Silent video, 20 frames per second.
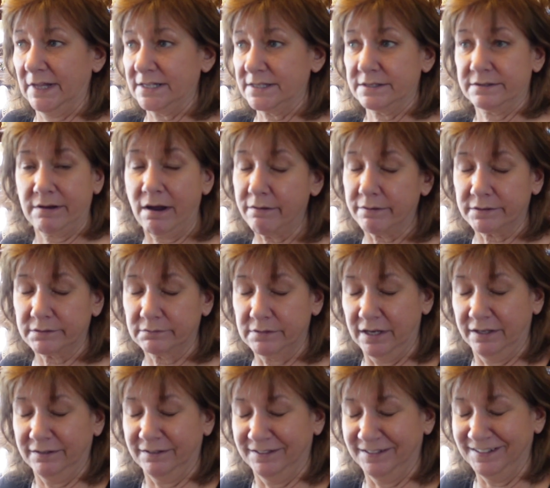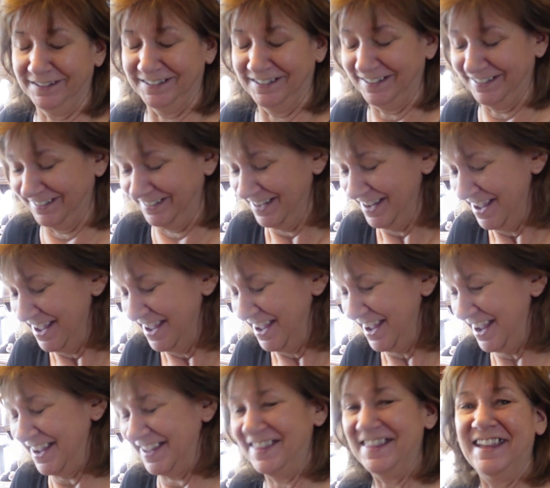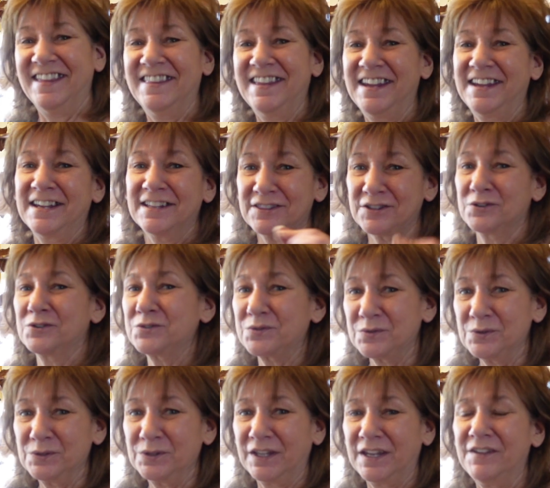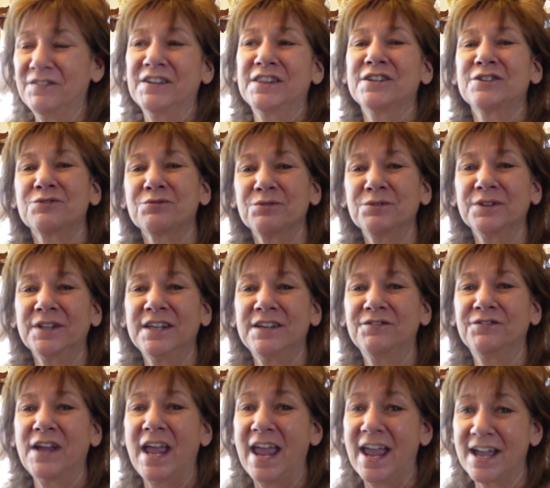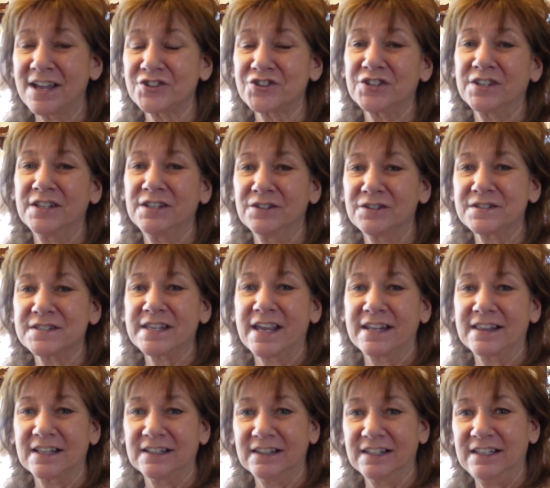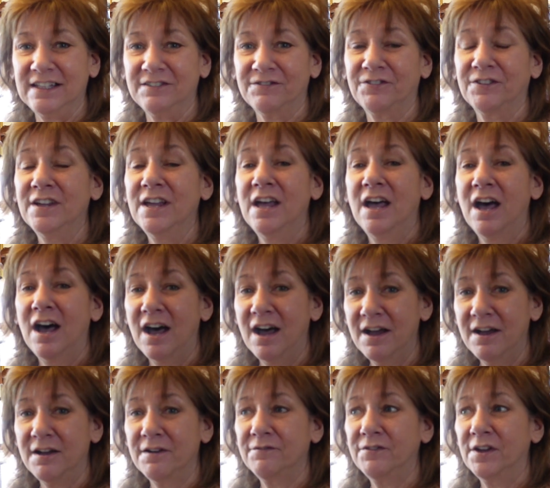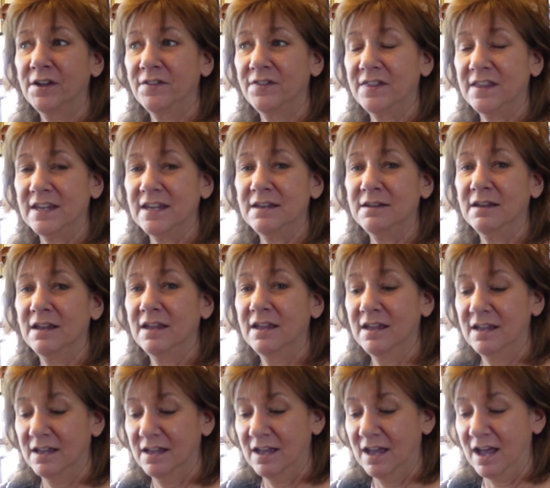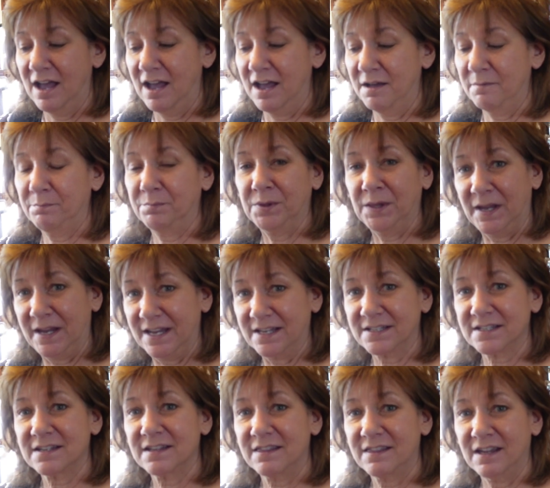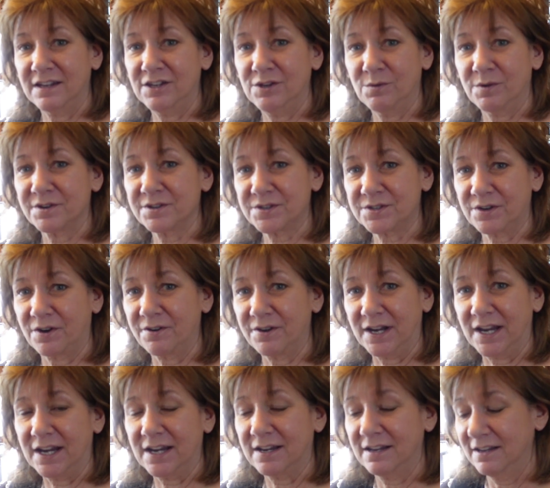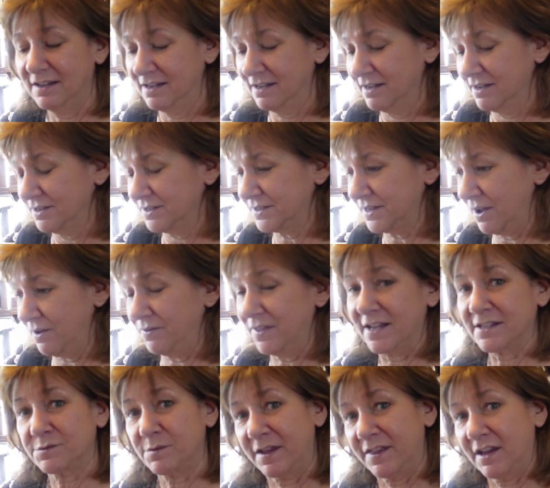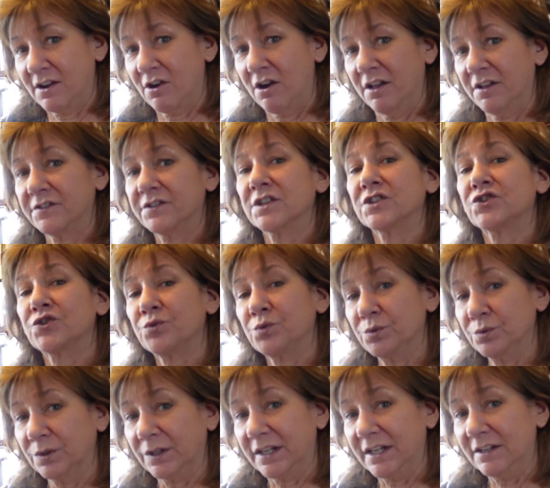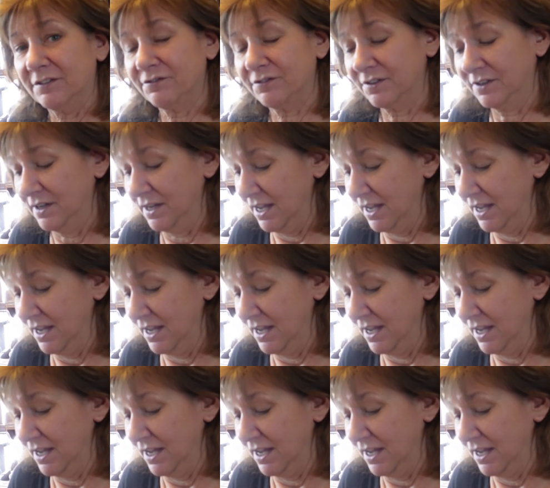start. And then they get their true leaf. And the true leaf actually looks like the leaf of the plant that you are starting. So that's why they call it the true leaf.